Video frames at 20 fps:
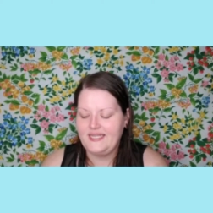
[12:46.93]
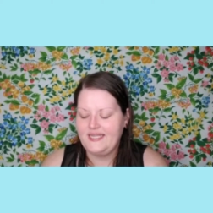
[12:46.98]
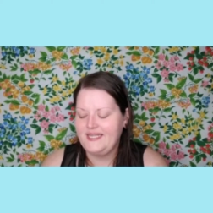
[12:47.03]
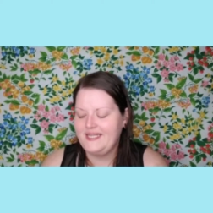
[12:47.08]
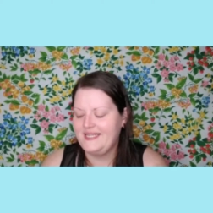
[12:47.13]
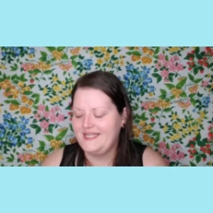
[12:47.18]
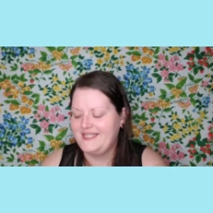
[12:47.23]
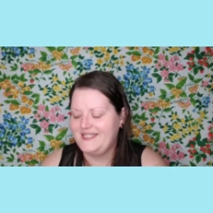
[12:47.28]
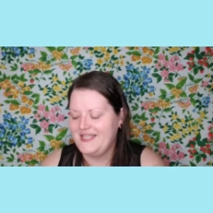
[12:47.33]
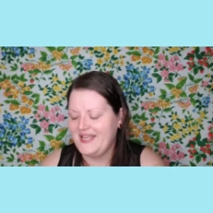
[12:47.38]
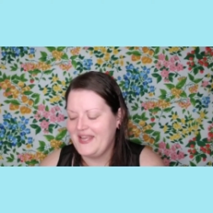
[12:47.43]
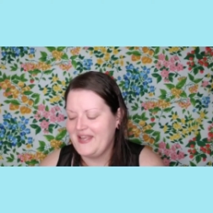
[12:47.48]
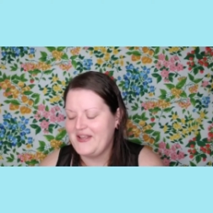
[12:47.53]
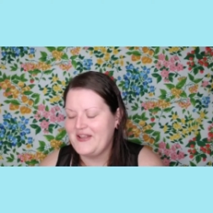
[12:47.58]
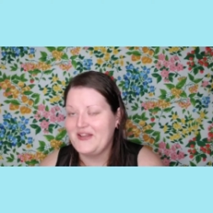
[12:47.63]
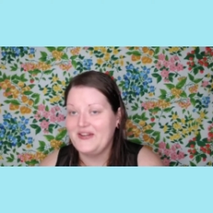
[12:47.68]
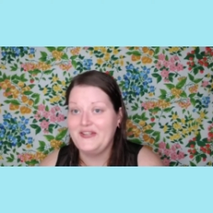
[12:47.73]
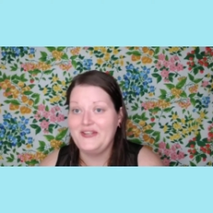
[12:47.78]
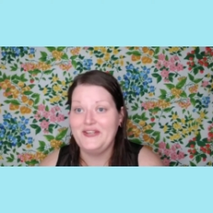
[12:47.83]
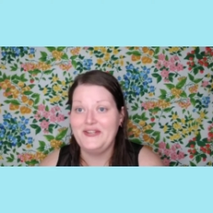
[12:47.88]
is a
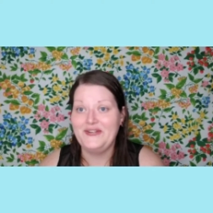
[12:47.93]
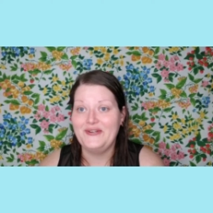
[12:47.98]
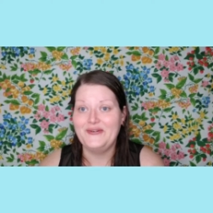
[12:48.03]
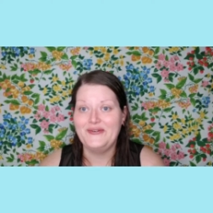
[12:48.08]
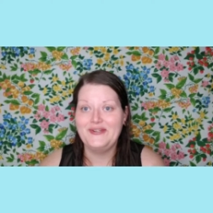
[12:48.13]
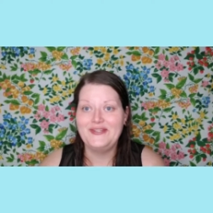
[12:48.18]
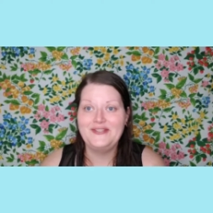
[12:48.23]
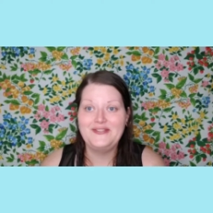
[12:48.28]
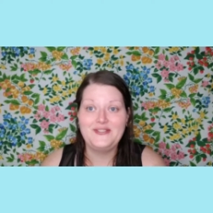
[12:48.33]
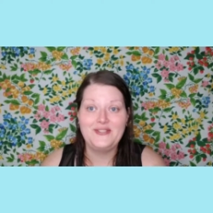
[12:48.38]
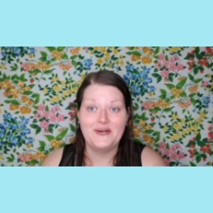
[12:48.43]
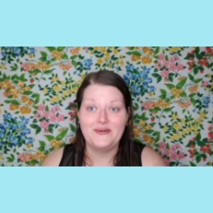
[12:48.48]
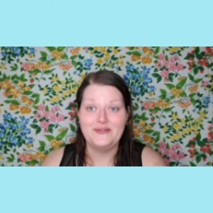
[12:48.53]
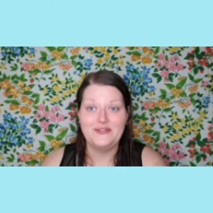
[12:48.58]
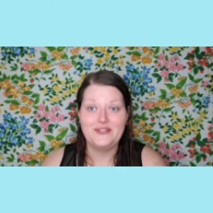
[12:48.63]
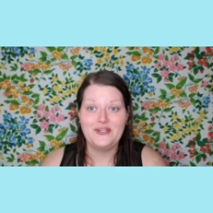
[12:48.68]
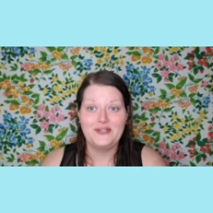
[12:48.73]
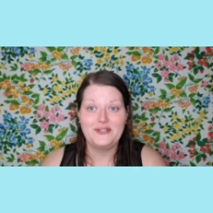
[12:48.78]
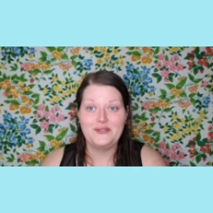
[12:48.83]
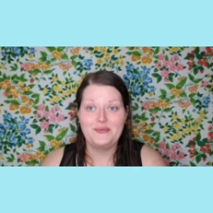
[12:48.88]
good nude. Don't
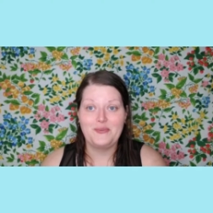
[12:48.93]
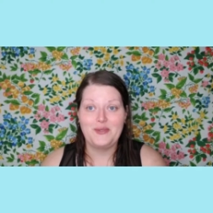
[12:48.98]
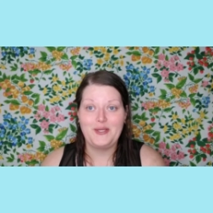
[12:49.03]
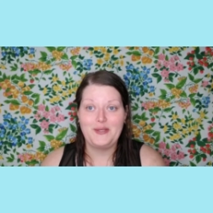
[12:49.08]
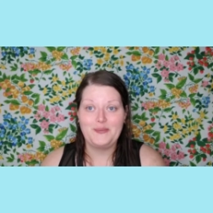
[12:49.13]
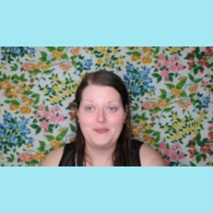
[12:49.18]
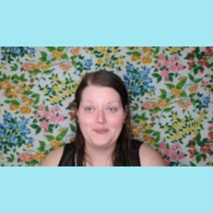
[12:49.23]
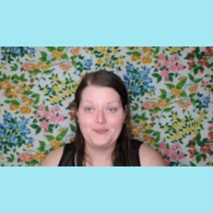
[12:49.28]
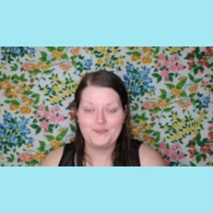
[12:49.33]
judge me.